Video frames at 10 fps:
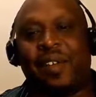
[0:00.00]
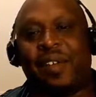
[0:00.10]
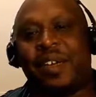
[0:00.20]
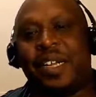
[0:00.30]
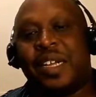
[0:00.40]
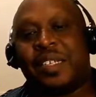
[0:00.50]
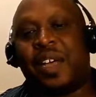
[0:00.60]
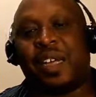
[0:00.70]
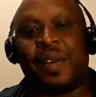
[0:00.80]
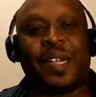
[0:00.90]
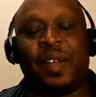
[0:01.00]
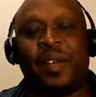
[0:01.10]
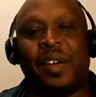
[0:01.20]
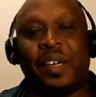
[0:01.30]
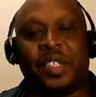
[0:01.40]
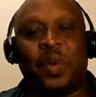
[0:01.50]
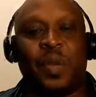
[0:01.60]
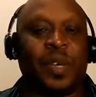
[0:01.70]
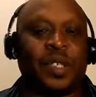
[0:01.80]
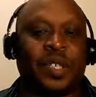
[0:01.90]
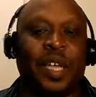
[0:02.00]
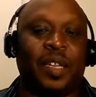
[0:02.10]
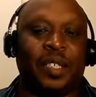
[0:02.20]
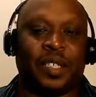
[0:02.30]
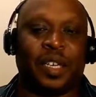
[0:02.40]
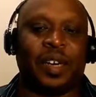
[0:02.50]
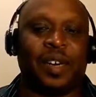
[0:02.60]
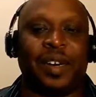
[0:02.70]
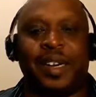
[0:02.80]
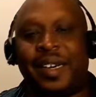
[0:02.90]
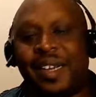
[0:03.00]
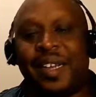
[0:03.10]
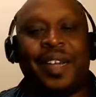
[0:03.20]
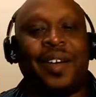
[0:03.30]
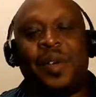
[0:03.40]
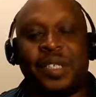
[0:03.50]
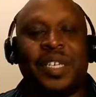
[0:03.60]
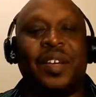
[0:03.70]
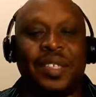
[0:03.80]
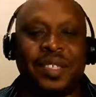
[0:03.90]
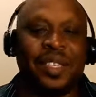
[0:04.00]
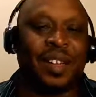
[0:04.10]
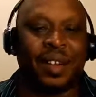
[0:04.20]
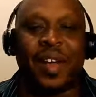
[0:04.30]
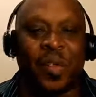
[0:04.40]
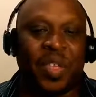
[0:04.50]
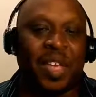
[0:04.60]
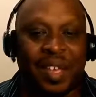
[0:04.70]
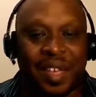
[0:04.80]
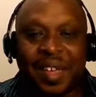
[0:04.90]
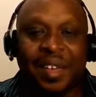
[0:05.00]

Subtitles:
They were talking about they were going to sweep us again this year, and it was a little healthy